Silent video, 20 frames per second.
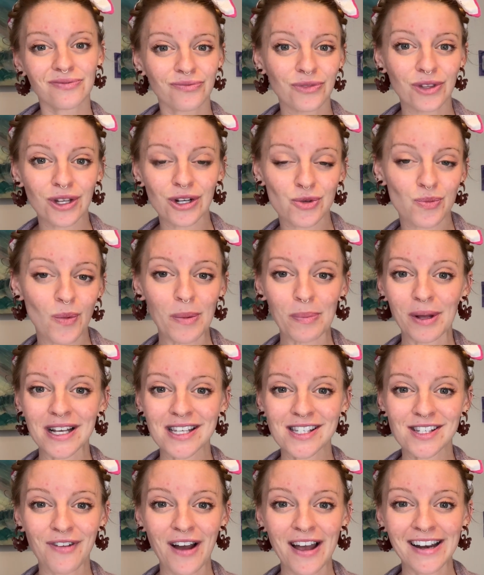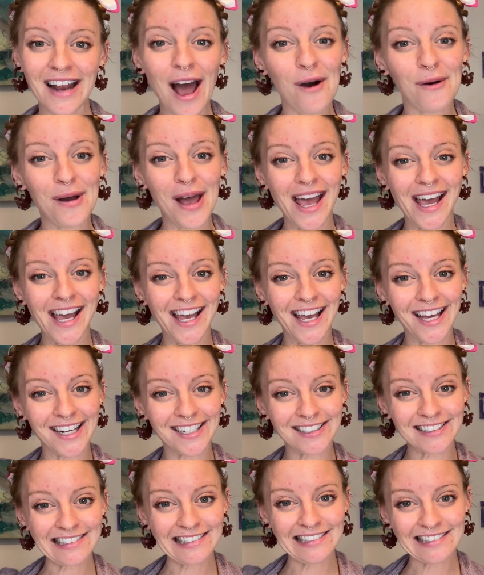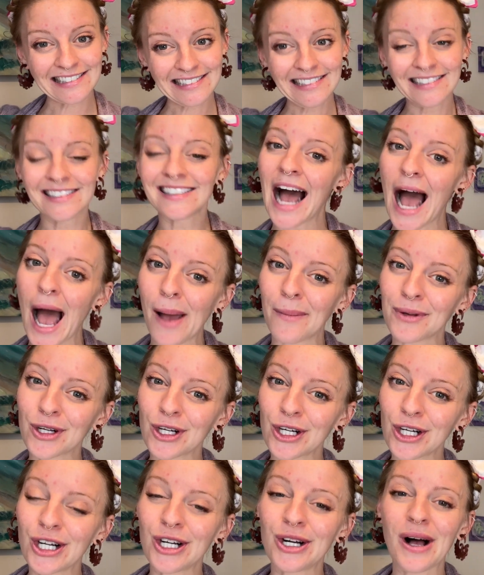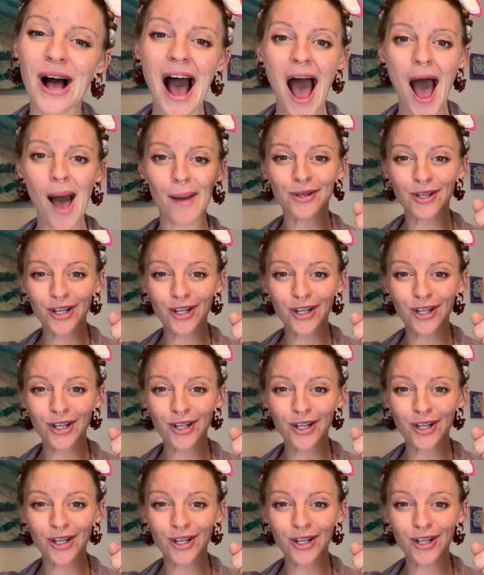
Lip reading: there's one place to find out, and I'm your girl. I'm your